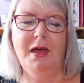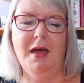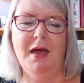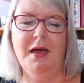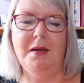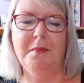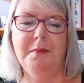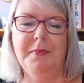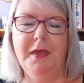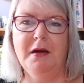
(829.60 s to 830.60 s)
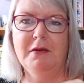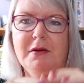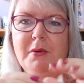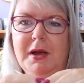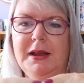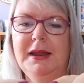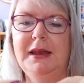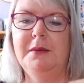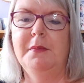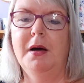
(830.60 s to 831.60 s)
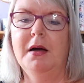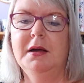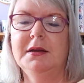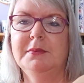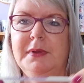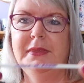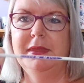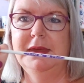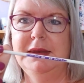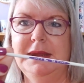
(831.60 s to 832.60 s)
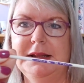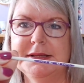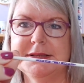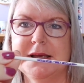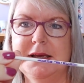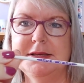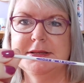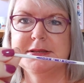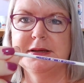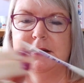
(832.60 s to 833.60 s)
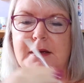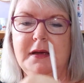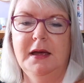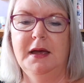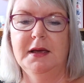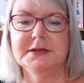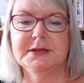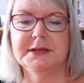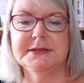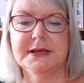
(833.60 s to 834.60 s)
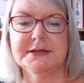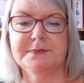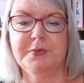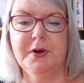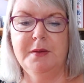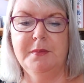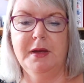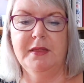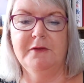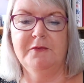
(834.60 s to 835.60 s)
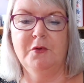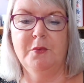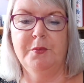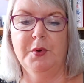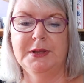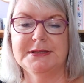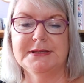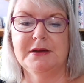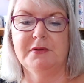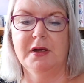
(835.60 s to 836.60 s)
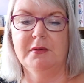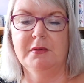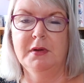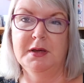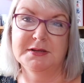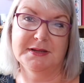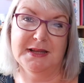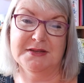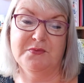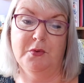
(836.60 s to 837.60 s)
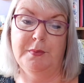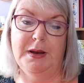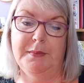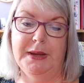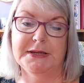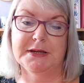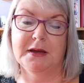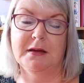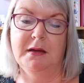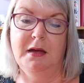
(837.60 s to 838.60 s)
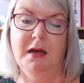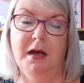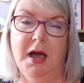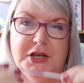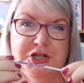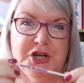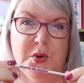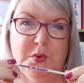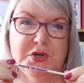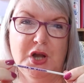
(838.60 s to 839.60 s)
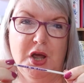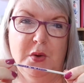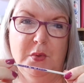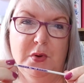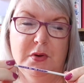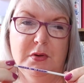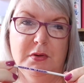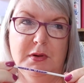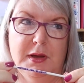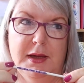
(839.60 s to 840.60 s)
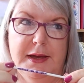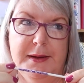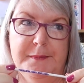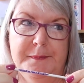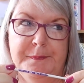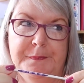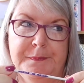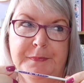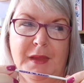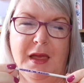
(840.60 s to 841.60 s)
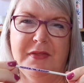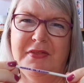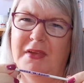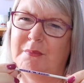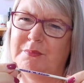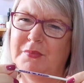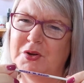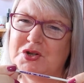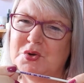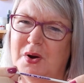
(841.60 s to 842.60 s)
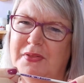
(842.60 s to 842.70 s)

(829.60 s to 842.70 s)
Um, they are quite clearly marked with the needle size. Uh, so it says Prym and then 4.0. So that's four millimeter. I don't know. Um, I'm not sure.